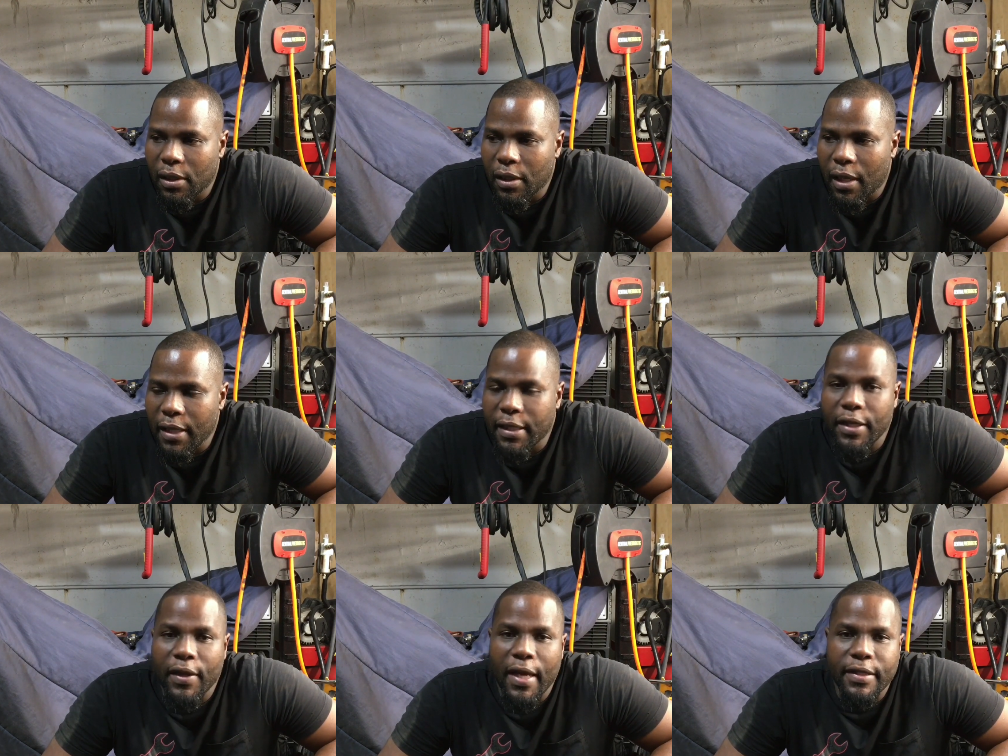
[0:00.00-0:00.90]
I think
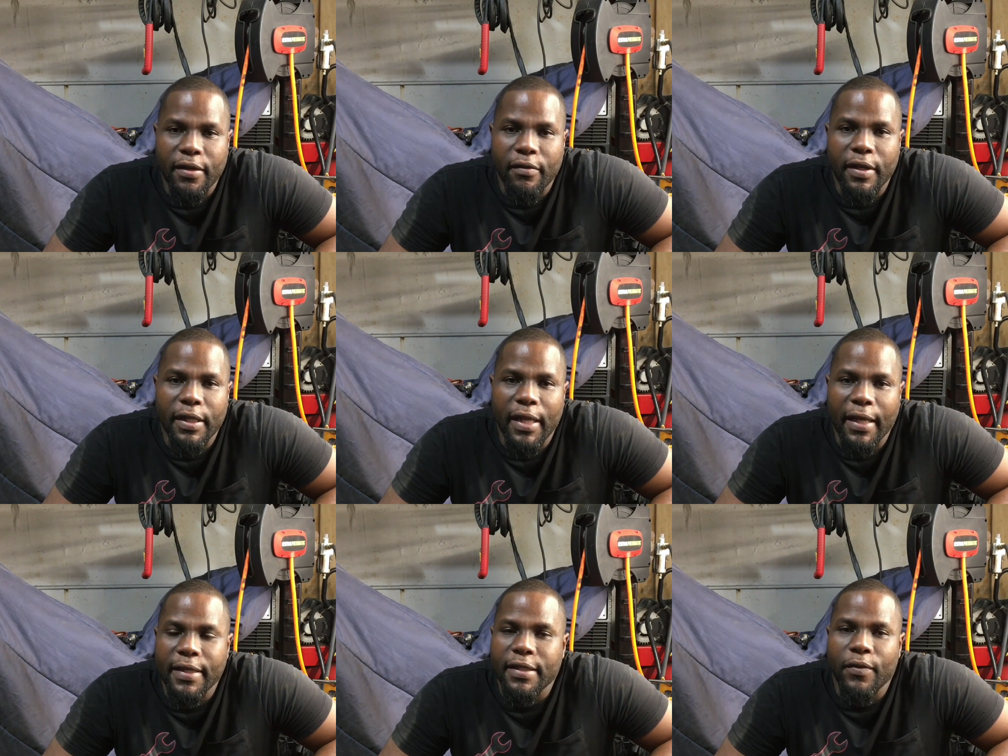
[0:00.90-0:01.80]
you guys are going to really
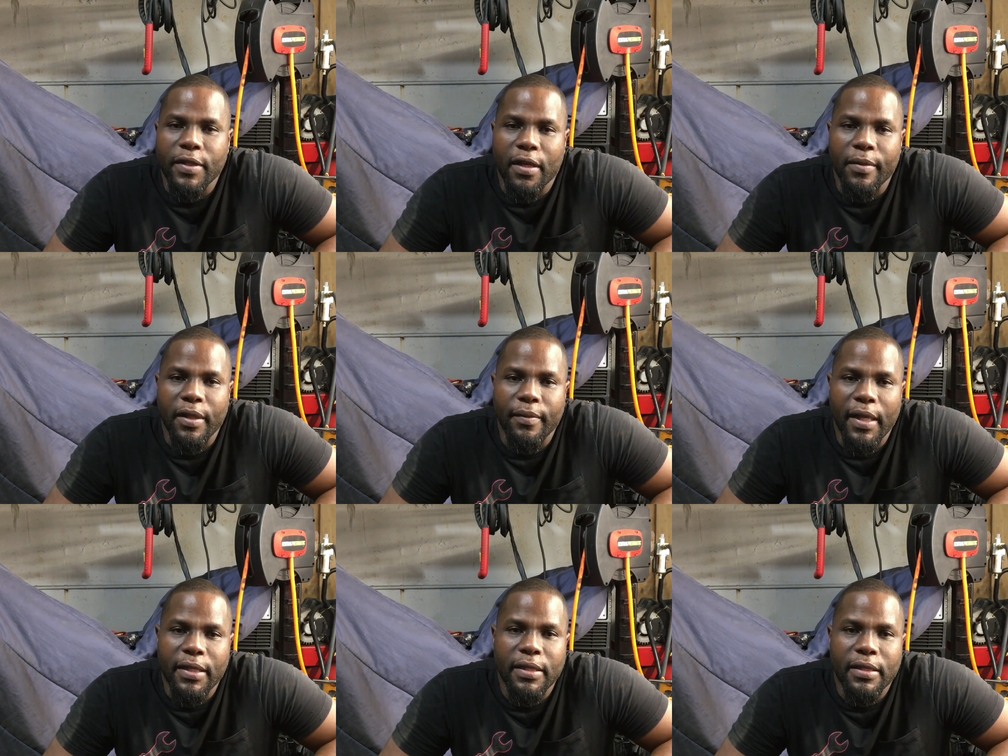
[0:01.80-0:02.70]
like to see what's coming up
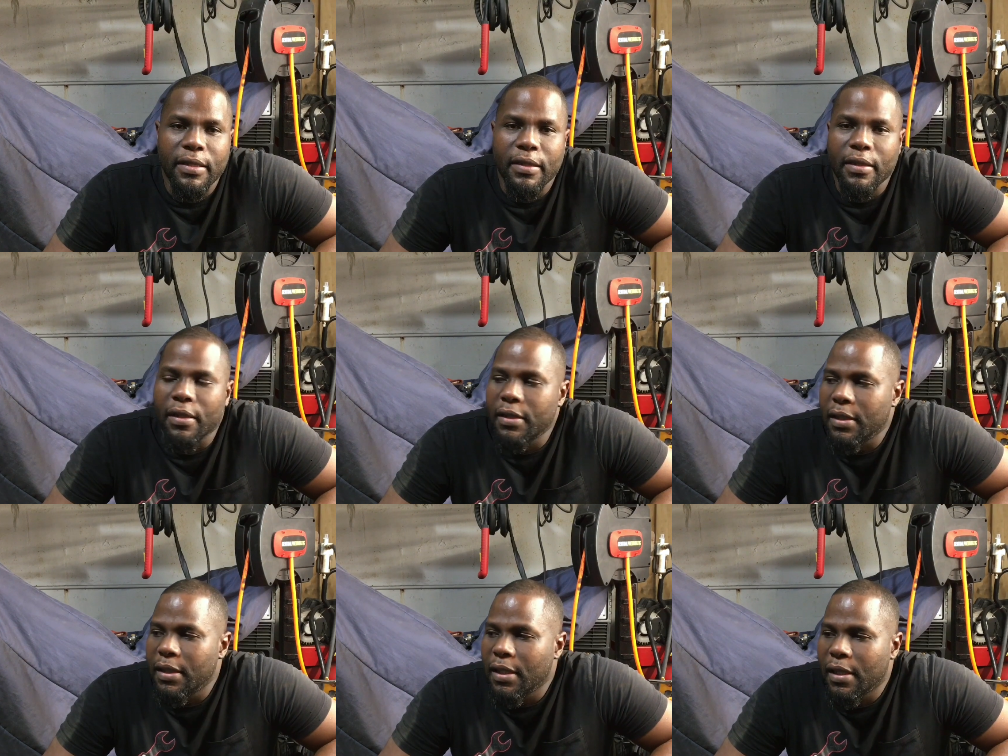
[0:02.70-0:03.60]
next
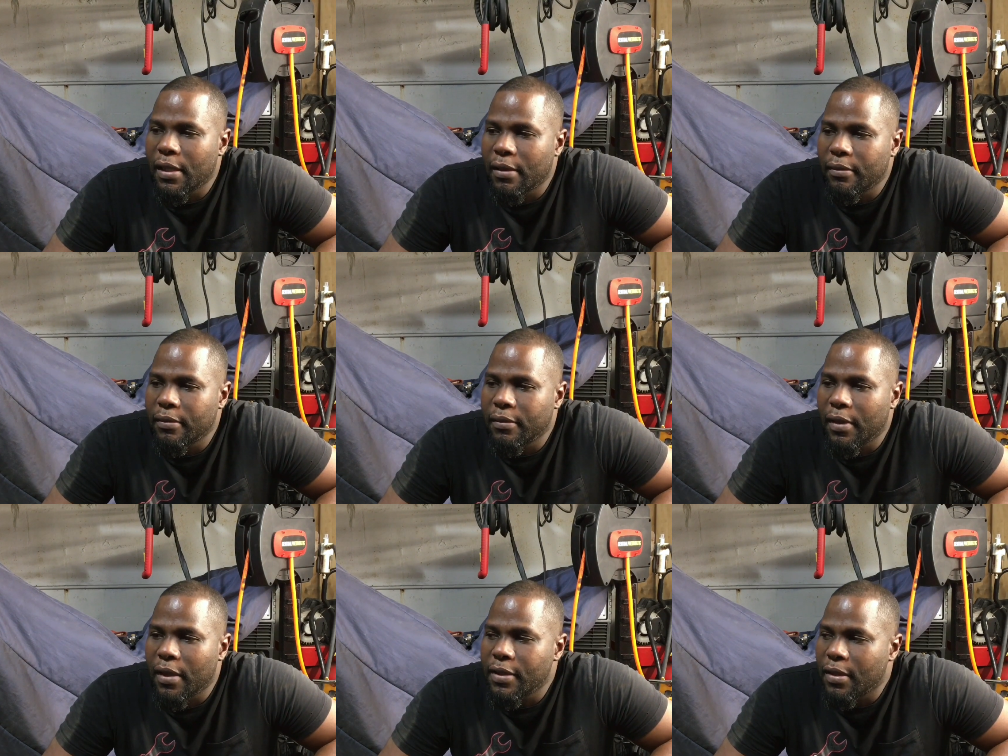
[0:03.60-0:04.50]
on, the, um,
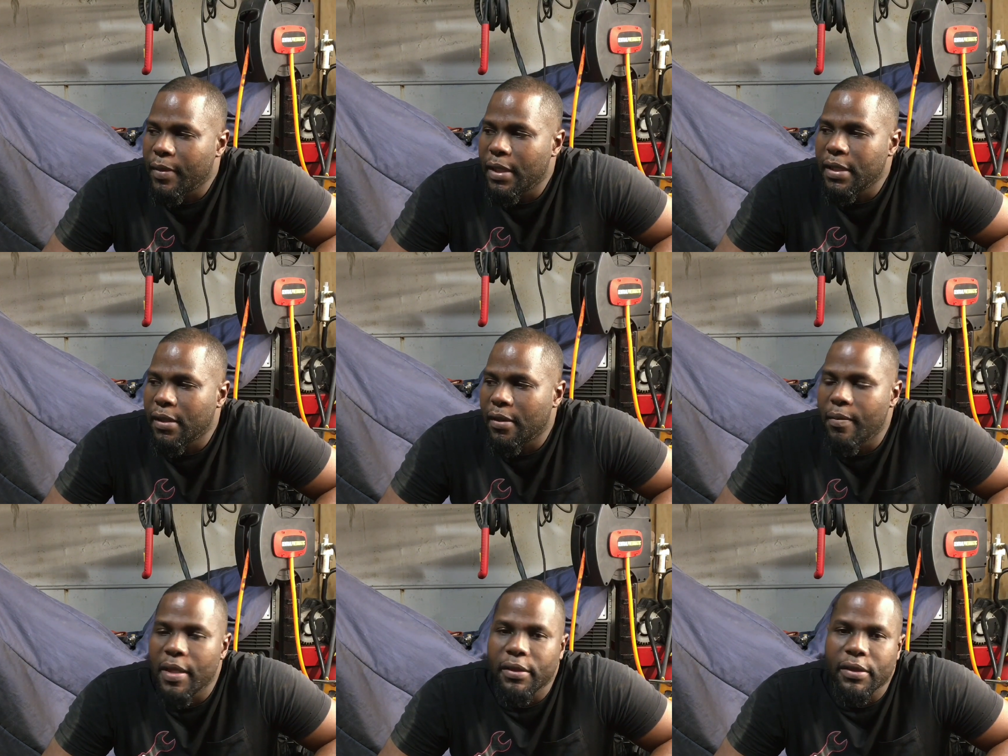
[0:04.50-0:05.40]
on some of these other
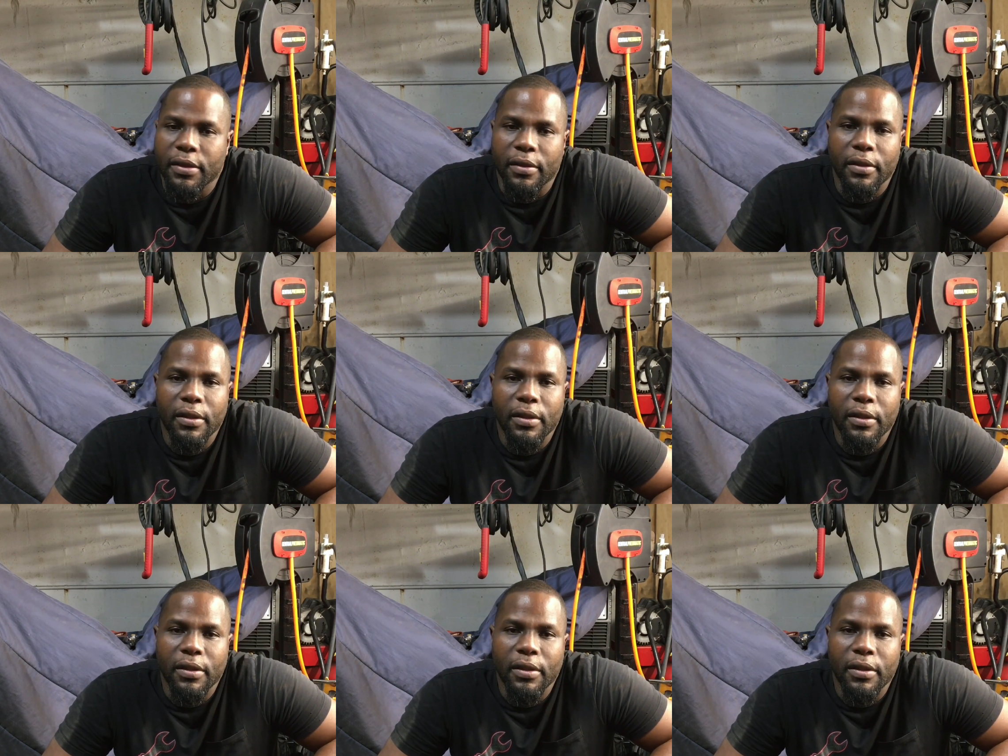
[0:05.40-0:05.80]
builds. So,